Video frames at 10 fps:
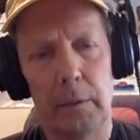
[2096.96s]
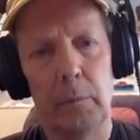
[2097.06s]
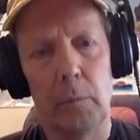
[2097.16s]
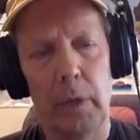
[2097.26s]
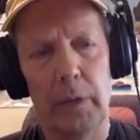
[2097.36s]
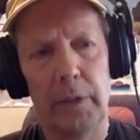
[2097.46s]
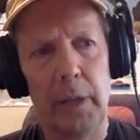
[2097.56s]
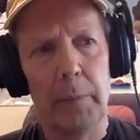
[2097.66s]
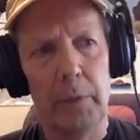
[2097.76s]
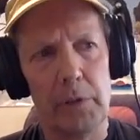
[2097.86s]
Well, the
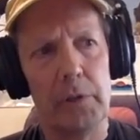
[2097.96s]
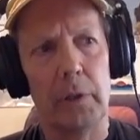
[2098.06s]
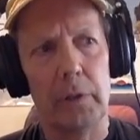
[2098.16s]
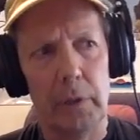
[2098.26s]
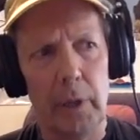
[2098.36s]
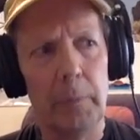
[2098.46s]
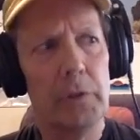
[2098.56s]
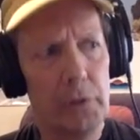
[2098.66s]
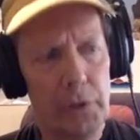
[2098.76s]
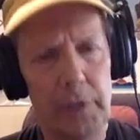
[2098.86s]

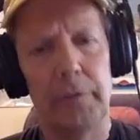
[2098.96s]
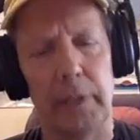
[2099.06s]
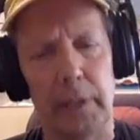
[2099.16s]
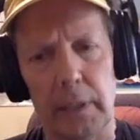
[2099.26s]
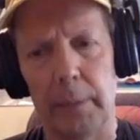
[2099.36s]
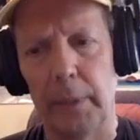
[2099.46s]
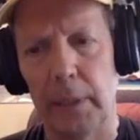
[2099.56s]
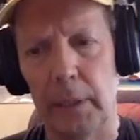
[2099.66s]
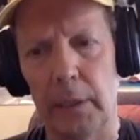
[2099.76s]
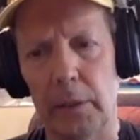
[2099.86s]
numbers are shifting. I
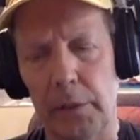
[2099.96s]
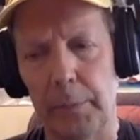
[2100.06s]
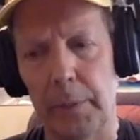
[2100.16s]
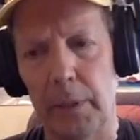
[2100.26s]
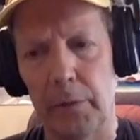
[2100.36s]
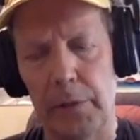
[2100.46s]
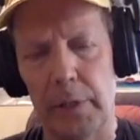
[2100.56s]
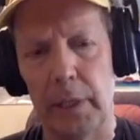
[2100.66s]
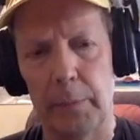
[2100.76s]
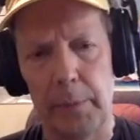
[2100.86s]
mean, it's been
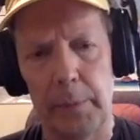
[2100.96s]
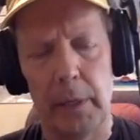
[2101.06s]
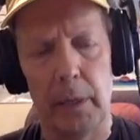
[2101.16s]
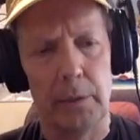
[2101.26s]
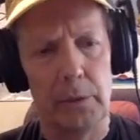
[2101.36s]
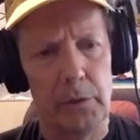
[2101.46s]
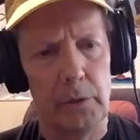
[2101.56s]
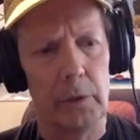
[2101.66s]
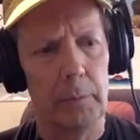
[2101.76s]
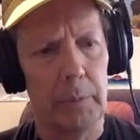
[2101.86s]
interesting. MTBR just
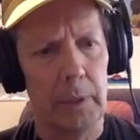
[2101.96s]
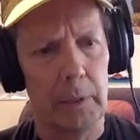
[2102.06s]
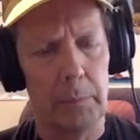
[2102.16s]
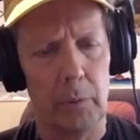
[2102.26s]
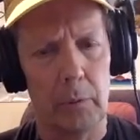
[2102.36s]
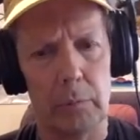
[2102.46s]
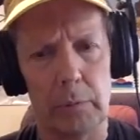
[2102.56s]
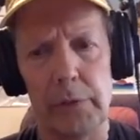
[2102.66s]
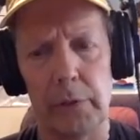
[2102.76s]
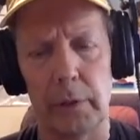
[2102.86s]
did a poll
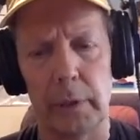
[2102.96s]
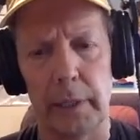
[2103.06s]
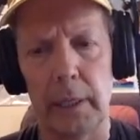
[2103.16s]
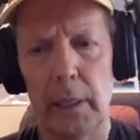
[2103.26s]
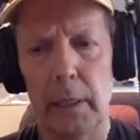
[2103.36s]
recently